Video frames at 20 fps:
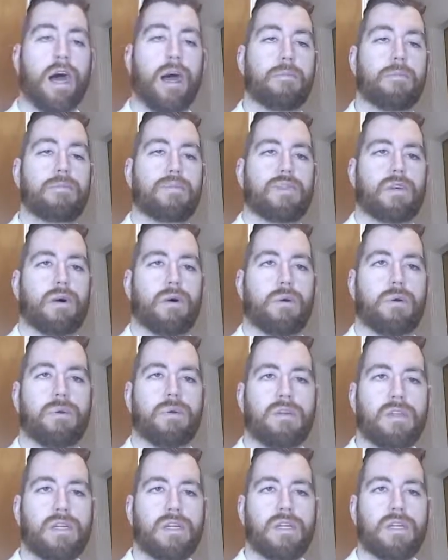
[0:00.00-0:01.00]
So
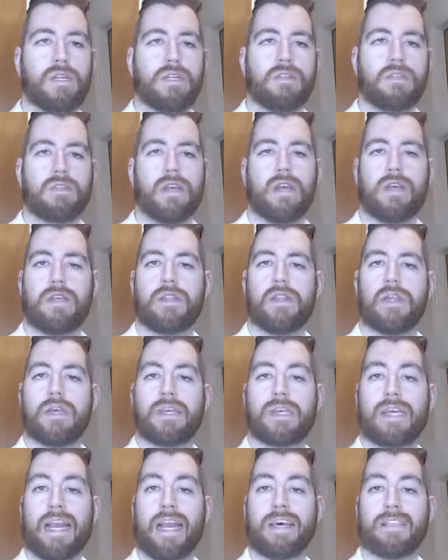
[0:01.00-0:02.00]
there's certainly
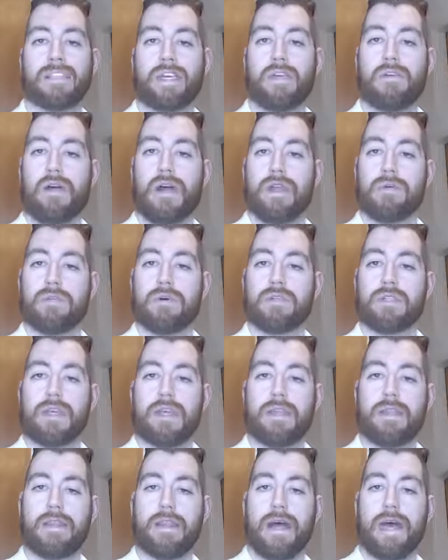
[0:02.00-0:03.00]
classier animals
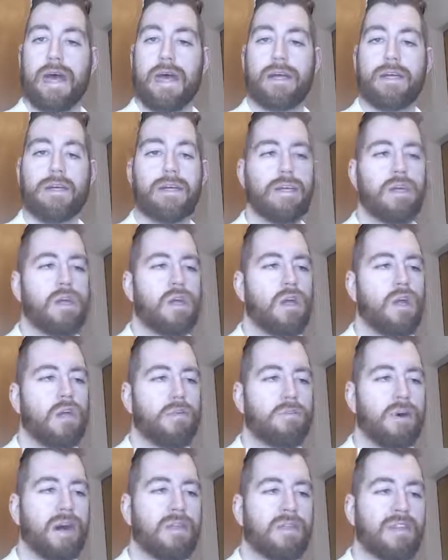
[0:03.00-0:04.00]
in there.
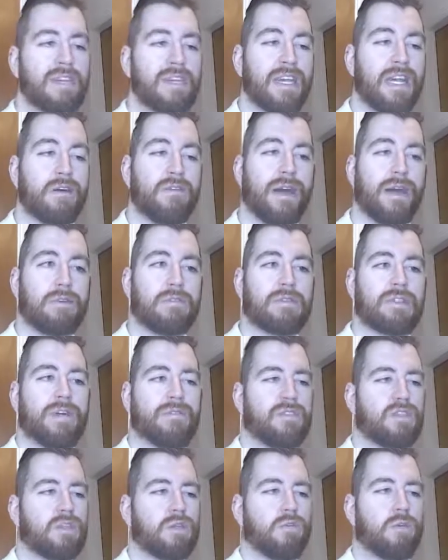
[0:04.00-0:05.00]
But I think at around
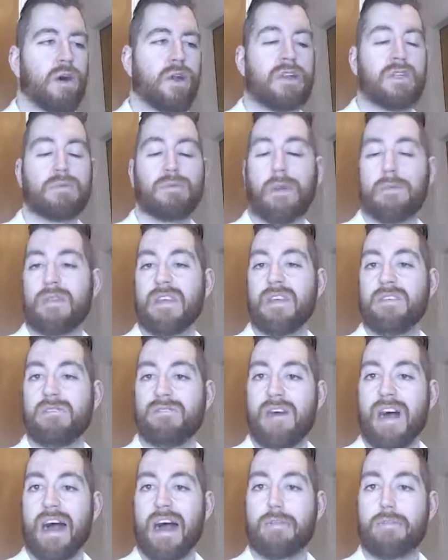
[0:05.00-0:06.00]
7-1 it's probably a
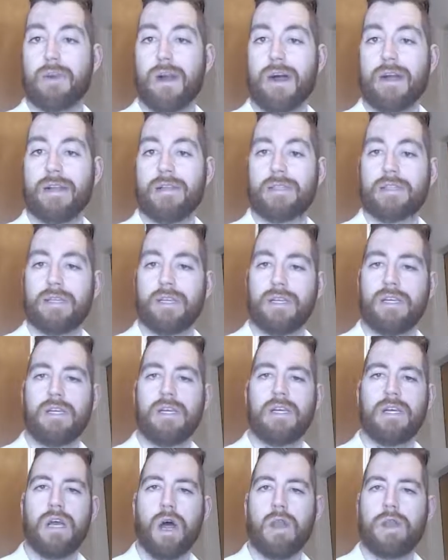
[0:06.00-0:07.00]
fair price,
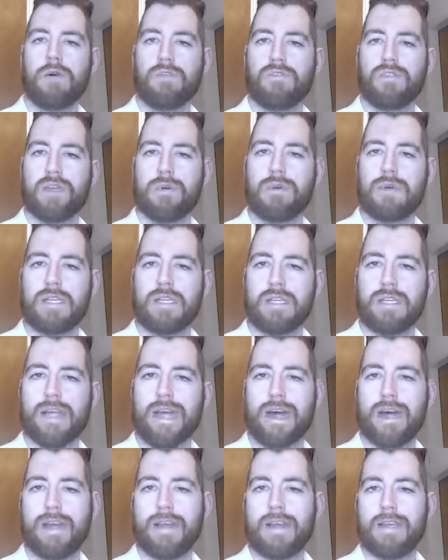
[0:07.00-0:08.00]
and hopefully we can get
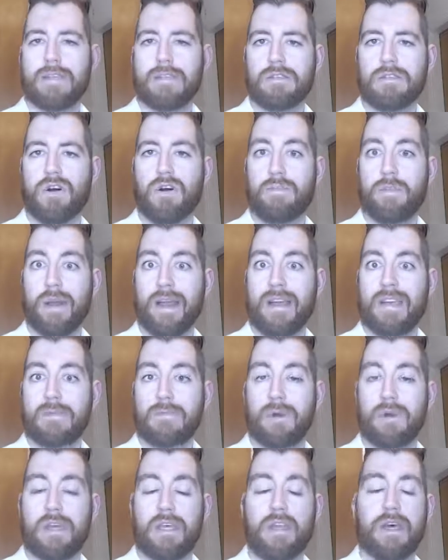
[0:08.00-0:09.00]
at least sort of place
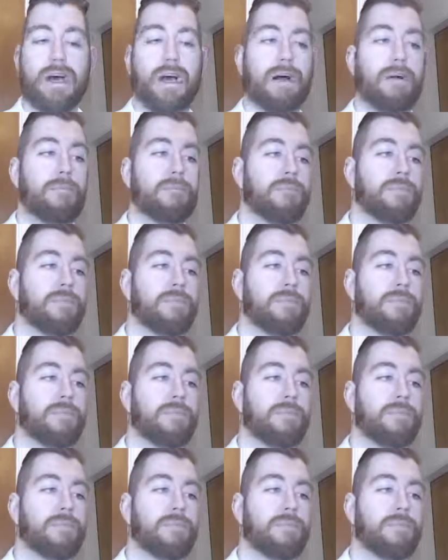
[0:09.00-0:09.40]
money there.